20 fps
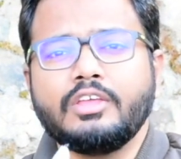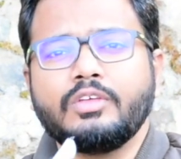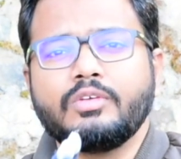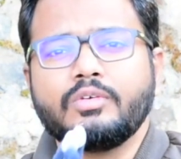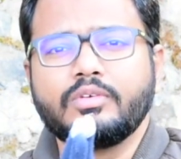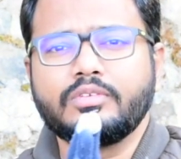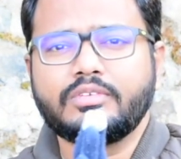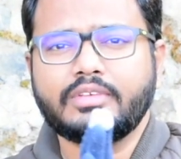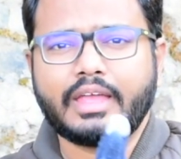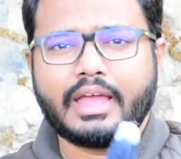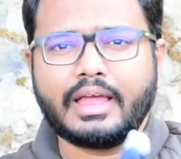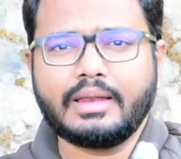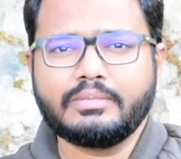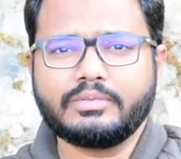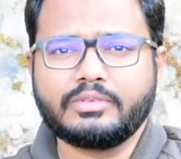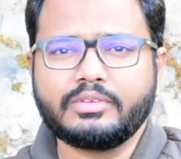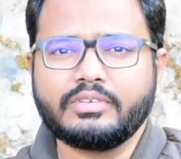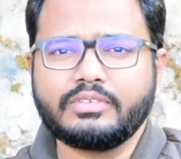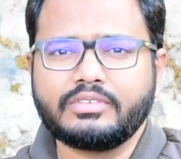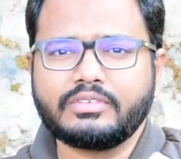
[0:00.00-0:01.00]
which helps
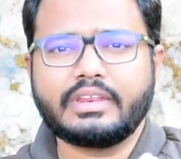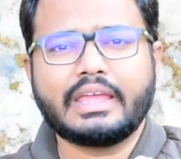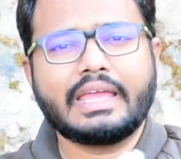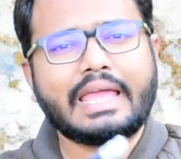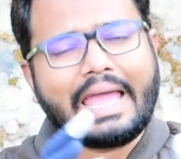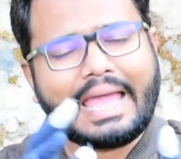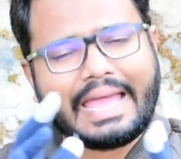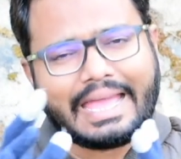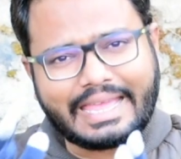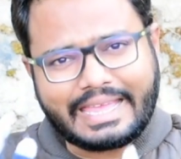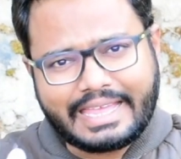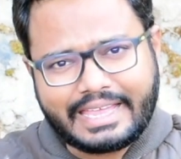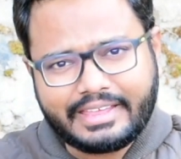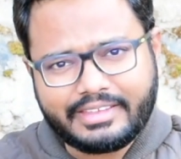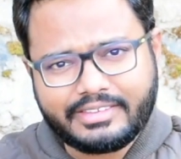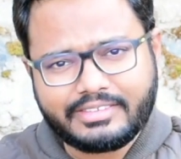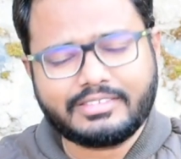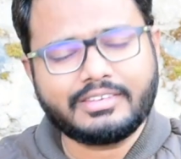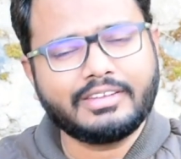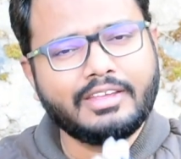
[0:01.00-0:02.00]
you stay
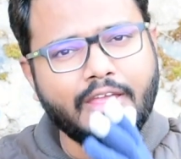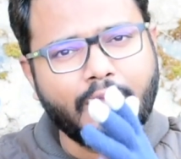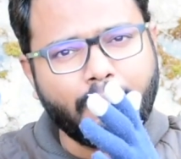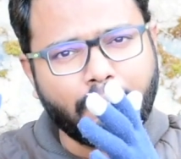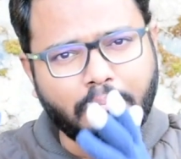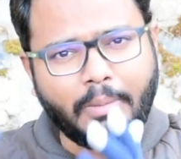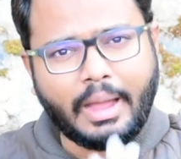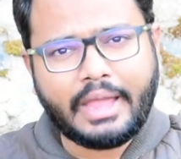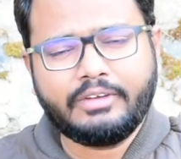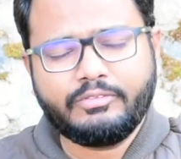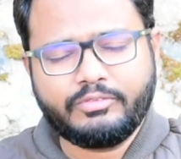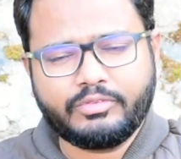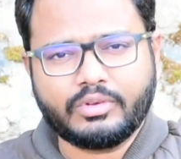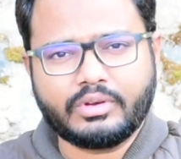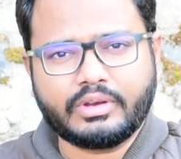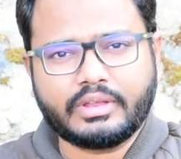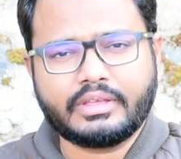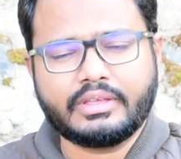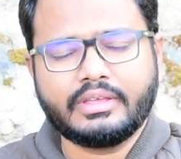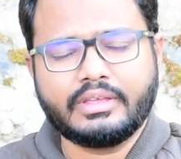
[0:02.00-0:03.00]
engaged mindfully.